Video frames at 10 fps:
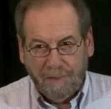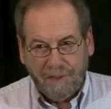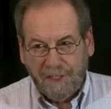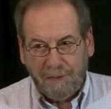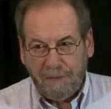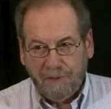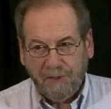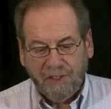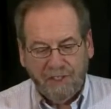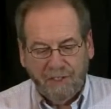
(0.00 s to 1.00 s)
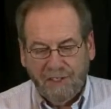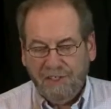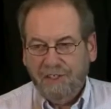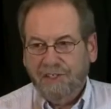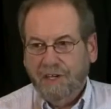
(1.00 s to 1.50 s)
but these people still
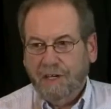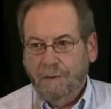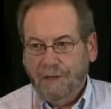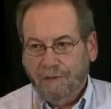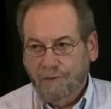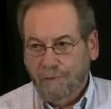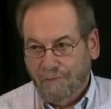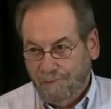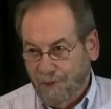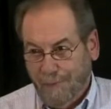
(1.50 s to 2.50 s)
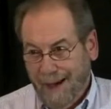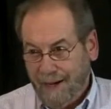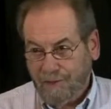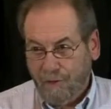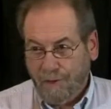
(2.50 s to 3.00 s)
insist on coming through the
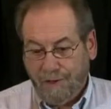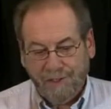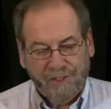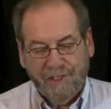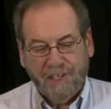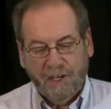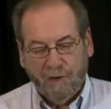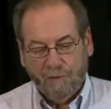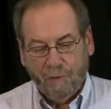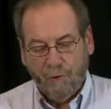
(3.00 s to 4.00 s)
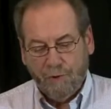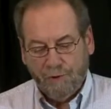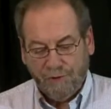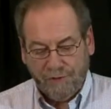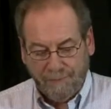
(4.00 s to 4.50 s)
back door, sneaking over
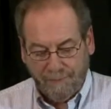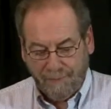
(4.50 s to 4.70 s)
borders.